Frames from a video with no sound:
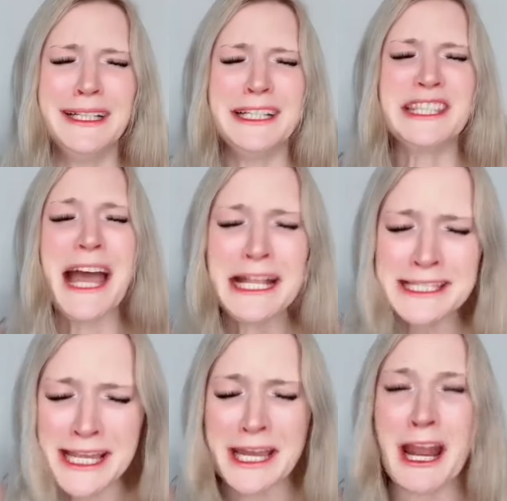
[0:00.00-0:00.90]
That's
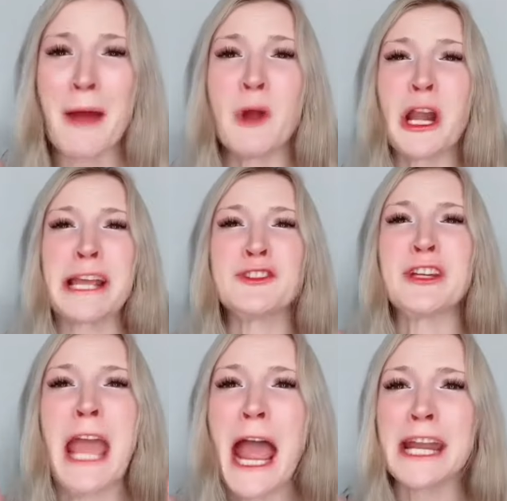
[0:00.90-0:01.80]
it! I'm not answering
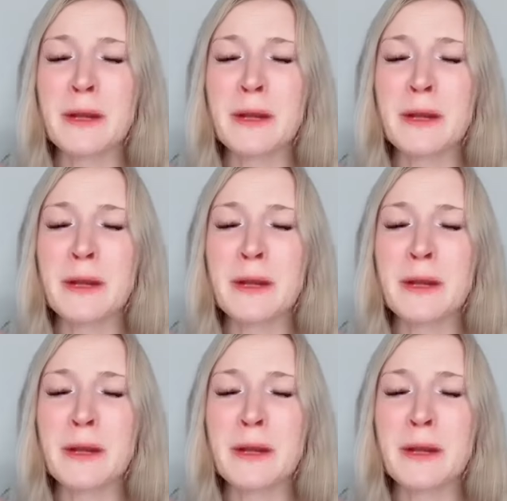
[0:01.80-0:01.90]
any